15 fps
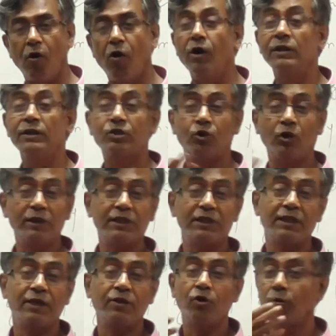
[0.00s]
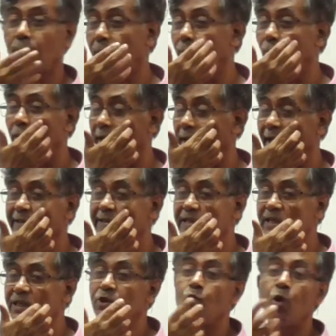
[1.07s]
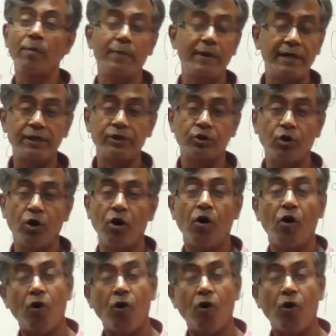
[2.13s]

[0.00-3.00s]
or in solid state normal mode analysis, Dulac-Petit's law.